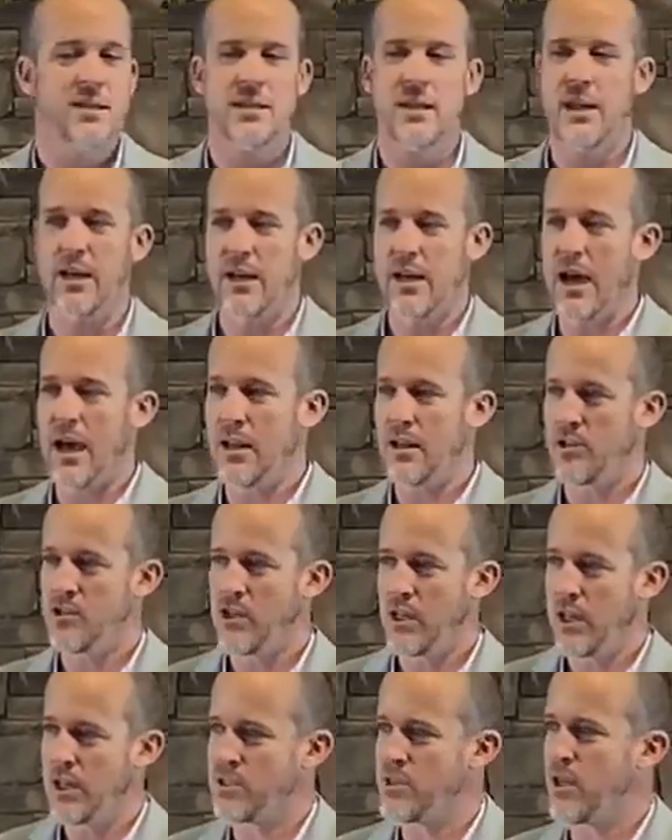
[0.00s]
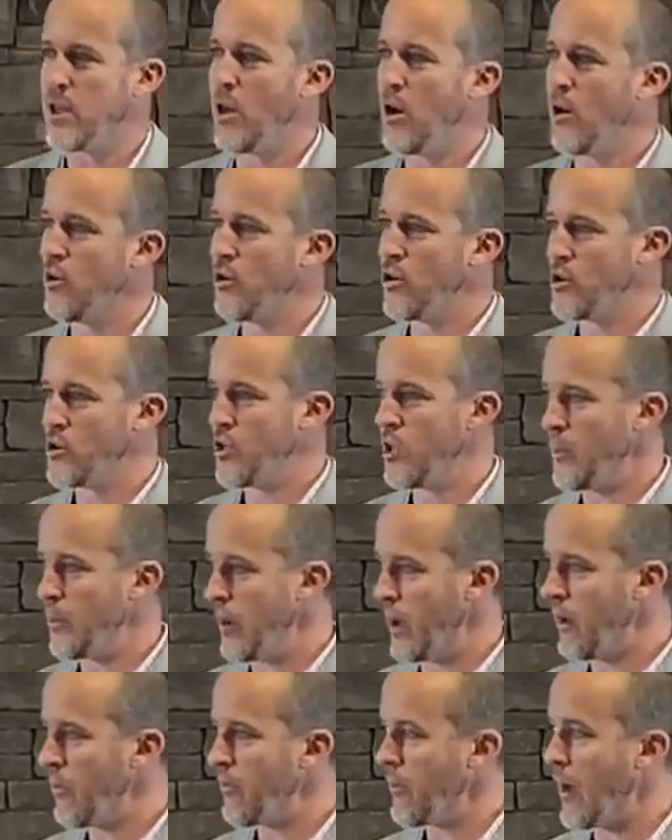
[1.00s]
an acknowledging, it's an ownership
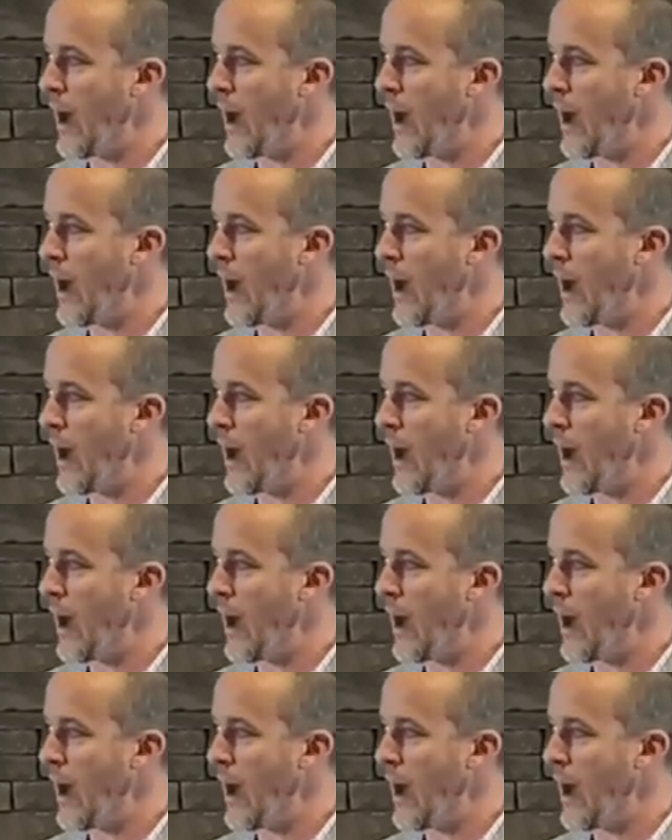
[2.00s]
of.